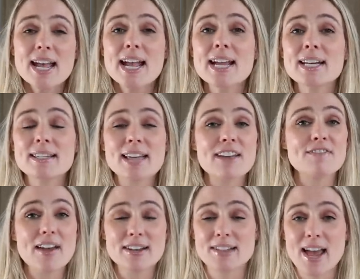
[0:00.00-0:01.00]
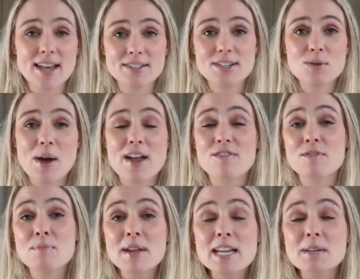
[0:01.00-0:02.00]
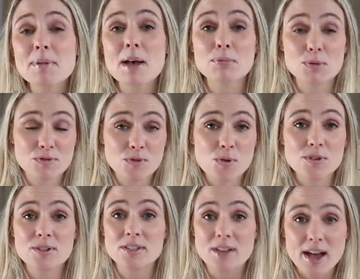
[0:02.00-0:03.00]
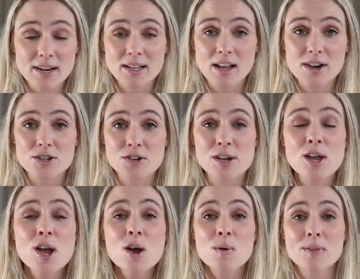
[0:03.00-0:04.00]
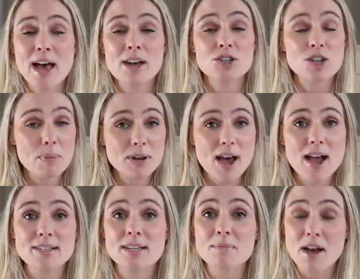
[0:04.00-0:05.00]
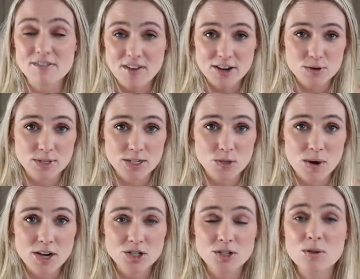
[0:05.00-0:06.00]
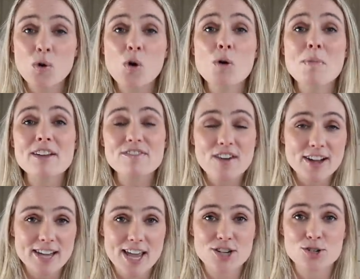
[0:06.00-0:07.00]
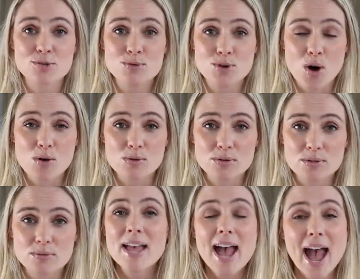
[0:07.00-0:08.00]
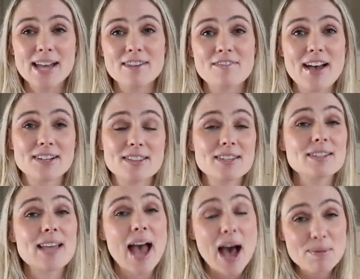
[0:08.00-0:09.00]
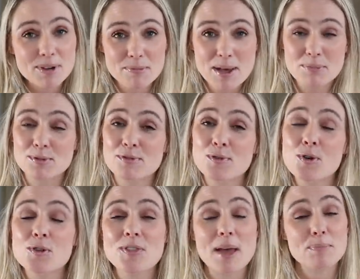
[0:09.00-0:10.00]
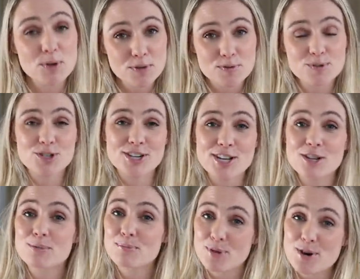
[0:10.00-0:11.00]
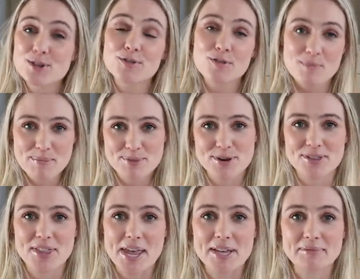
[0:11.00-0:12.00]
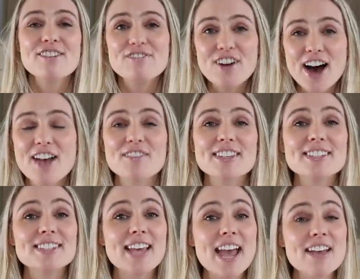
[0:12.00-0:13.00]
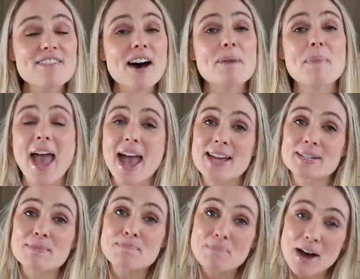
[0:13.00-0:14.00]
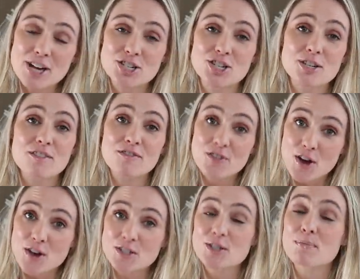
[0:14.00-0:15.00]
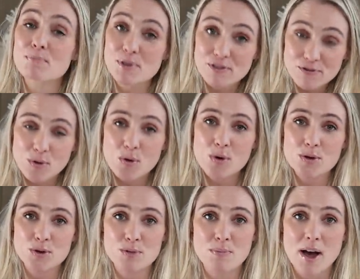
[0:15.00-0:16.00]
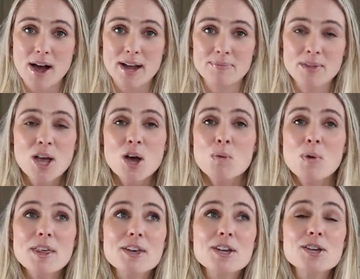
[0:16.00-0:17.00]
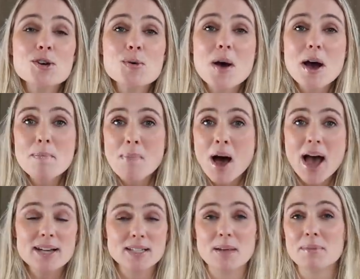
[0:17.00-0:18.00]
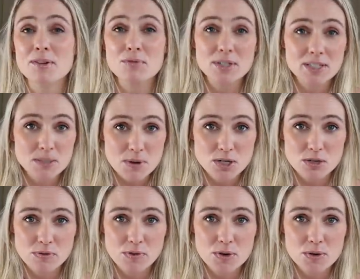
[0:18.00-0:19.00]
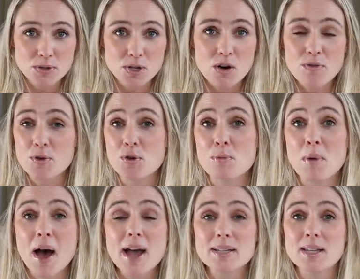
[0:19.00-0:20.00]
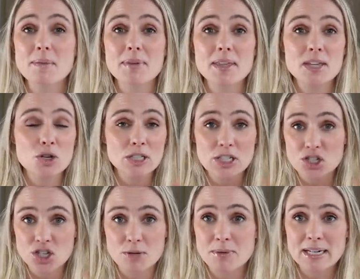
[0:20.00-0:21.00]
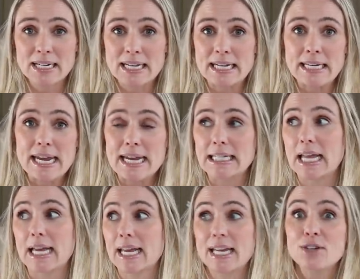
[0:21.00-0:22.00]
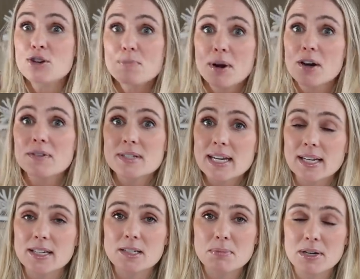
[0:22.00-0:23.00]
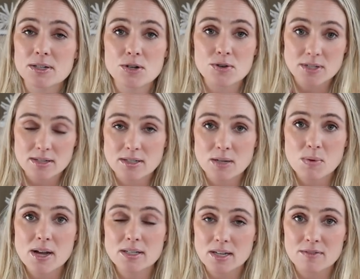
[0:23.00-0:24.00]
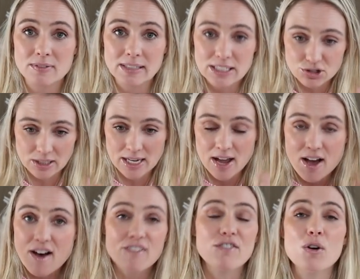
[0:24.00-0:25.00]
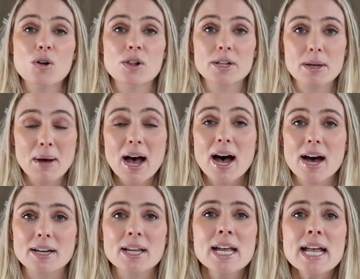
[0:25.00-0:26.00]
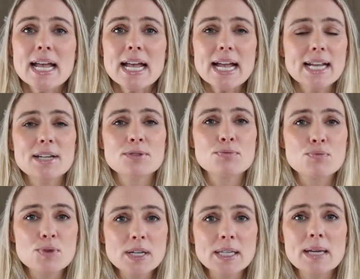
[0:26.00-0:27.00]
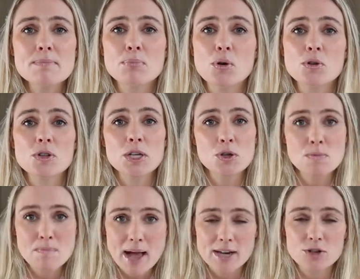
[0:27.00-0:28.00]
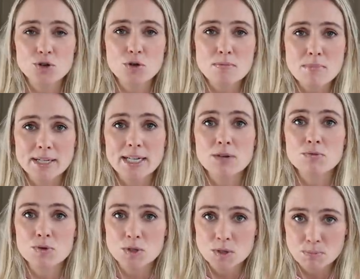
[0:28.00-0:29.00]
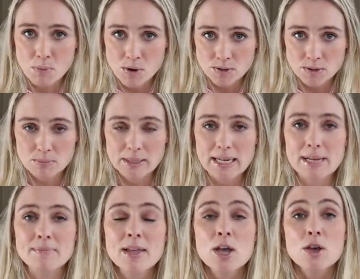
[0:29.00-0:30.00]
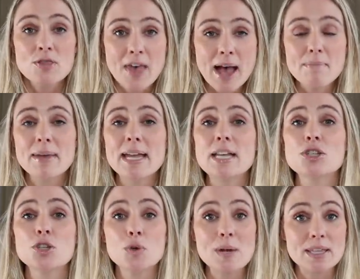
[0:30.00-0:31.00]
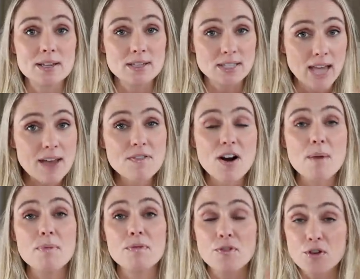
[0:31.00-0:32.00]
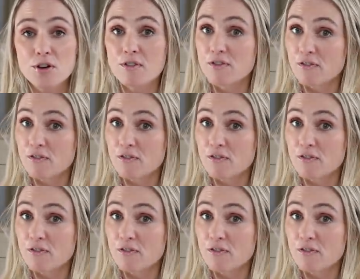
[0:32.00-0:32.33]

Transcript: It is a fantastic way for me to be able to afford designer luxury without jeopardizing my financial situation or my financial goals. And in fact, this is how I'm going to be able to afford that beautiful Chanel brooch for my birthday. Five, save up and budget first before you buy. Whether you are buying something really special for yourself or you're buying something that you legitimately need, like a new pair of sneakers because your existing ones have literally fallen apart, it is really important that you manage your money responsibly. That means you either save up for it